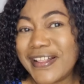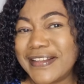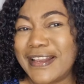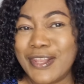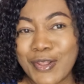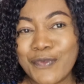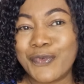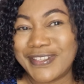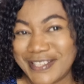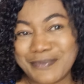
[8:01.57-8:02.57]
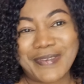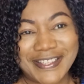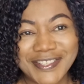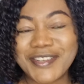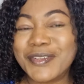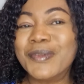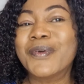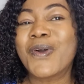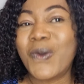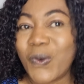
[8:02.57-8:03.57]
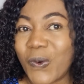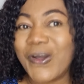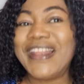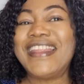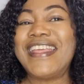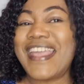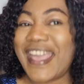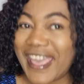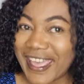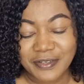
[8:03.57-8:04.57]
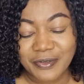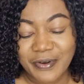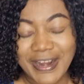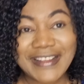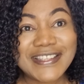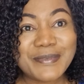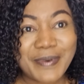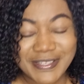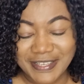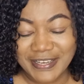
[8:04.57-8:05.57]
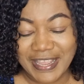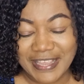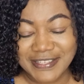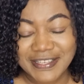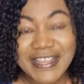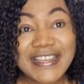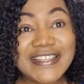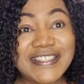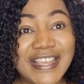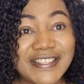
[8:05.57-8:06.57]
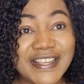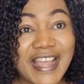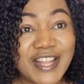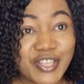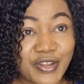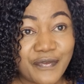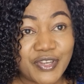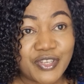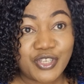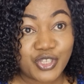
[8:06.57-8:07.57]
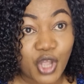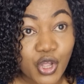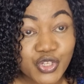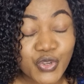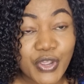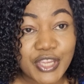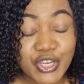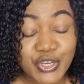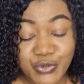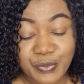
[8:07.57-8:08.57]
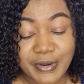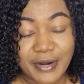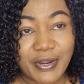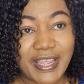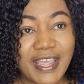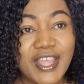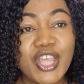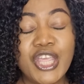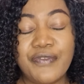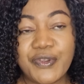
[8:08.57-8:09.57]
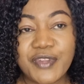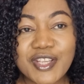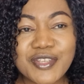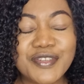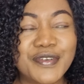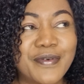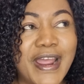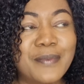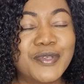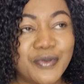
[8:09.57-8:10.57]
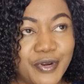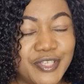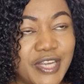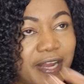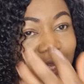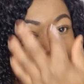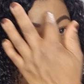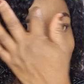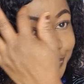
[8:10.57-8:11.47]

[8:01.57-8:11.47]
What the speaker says: in love with this particular coily hair. And this person is Jessica Tonovic. She's also a YouTuber, okay? If you've not subscribed to her channel,